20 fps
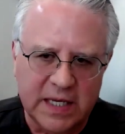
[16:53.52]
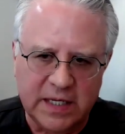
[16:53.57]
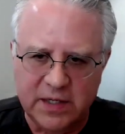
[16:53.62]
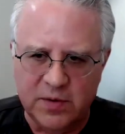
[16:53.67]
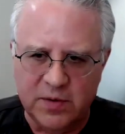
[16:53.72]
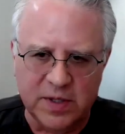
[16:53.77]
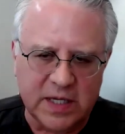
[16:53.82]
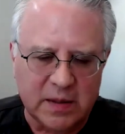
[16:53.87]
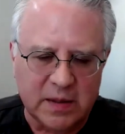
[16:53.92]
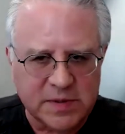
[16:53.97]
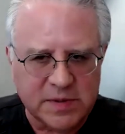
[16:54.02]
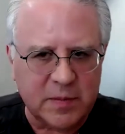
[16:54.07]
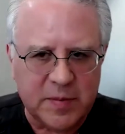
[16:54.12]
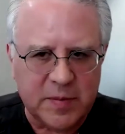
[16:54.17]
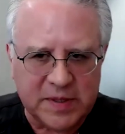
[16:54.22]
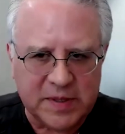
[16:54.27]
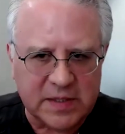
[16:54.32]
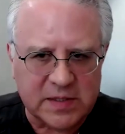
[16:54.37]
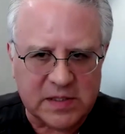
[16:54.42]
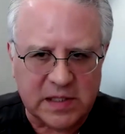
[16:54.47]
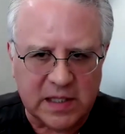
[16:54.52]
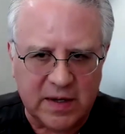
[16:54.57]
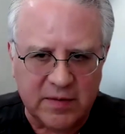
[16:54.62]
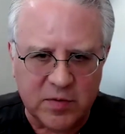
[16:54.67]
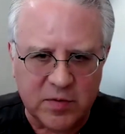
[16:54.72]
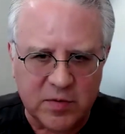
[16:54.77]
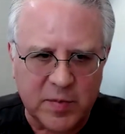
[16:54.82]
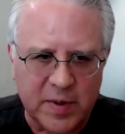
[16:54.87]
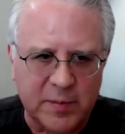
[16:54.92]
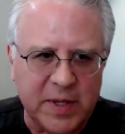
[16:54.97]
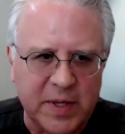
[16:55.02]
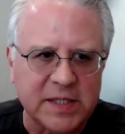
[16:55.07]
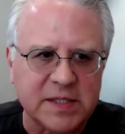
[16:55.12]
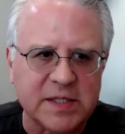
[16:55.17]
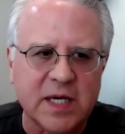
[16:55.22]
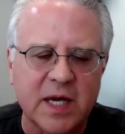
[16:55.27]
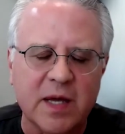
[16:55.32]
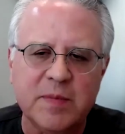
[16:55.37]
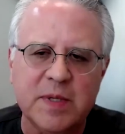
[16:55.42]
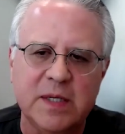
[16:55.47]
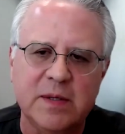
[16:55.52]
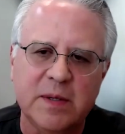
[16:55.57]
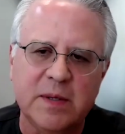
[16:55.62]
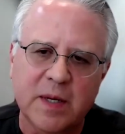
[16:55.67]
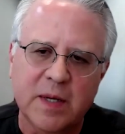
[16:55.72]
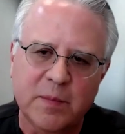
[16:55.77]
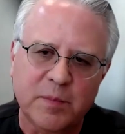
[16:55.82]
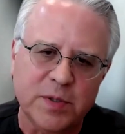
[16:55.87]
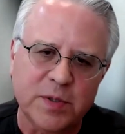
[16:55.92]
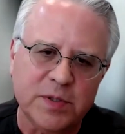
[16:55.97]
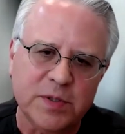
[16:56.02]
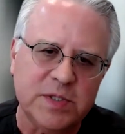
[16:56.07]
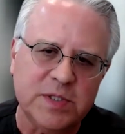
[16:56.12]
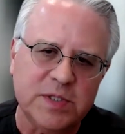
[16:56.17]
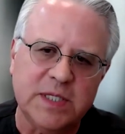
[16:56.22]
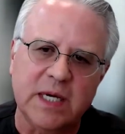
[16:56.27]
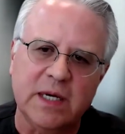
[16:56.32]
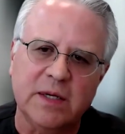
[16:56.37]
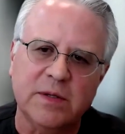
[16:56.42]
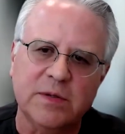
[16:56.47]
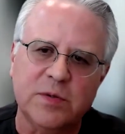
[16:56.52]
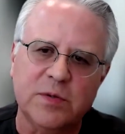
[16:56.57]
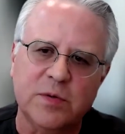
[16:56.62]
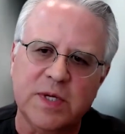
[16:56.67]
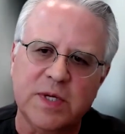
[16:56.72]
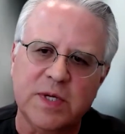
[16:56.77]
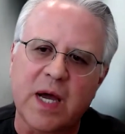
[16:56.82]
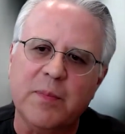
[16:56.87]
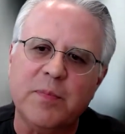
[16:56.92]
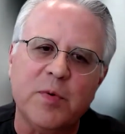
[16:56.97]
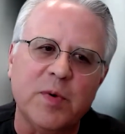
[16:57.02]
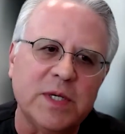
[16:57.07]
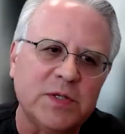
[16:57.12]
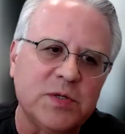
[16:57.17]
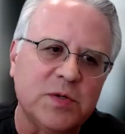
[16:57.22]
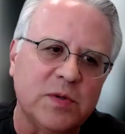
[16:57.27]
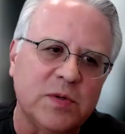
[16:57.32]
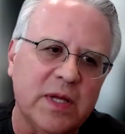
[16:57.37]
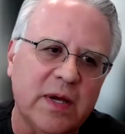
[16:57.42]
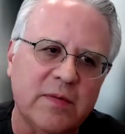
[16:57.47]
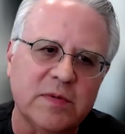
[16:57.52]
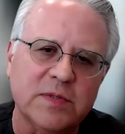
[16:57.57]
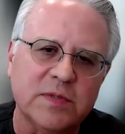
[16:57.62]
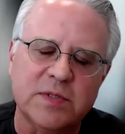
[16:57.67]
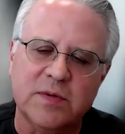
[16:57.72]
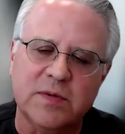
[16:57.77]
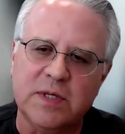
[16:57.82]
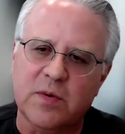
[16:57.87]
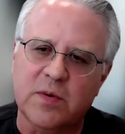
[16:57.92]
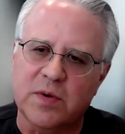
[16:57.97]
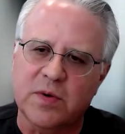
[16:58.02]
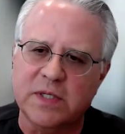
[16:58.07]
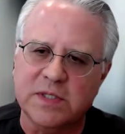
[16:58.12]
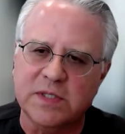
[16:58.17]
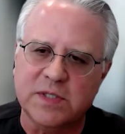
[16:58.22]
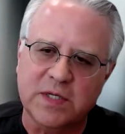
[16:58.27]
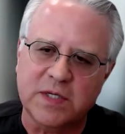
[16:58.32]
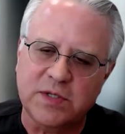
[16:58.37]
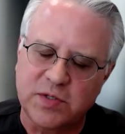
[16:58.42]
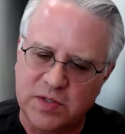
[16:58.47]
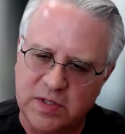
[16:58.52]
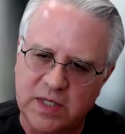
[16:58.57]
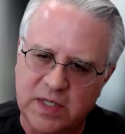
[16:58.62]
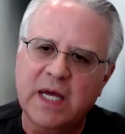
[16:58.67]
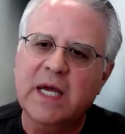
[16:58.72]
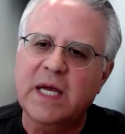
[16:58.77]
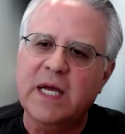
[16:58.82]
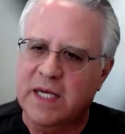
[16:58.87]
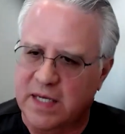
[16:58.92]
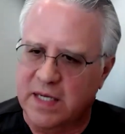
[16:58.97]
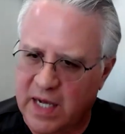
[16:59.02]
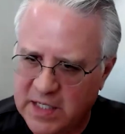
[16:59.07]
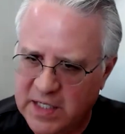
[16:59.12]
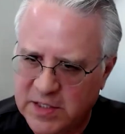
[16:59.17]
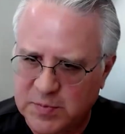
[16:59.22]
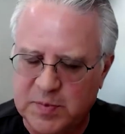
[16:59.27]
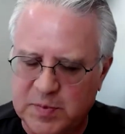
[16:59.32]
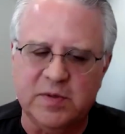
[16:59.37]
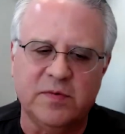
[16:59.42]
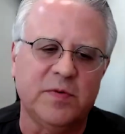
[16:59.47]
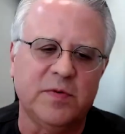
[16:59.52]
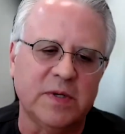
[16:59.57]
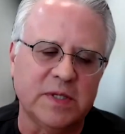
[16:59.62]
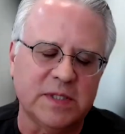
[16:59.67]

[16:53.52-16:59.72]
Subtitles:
it comes up at this level, but by the time it pushes down through the operational levels of the organization, hospital, for